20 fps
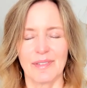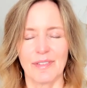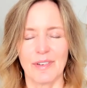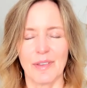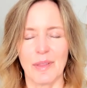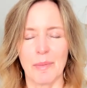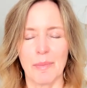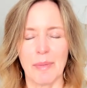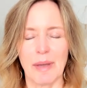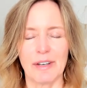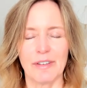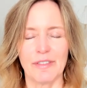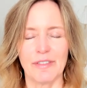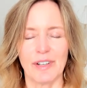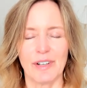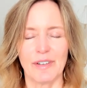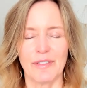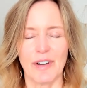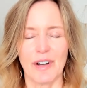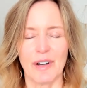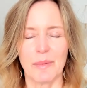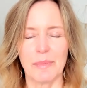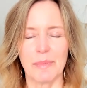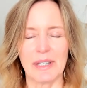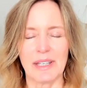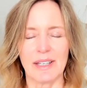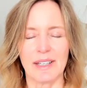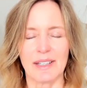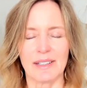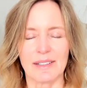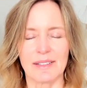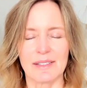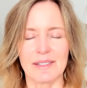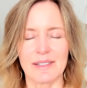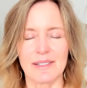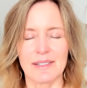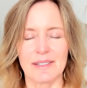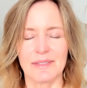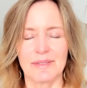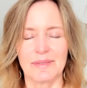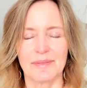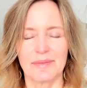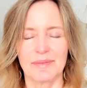for the benefit of all beings.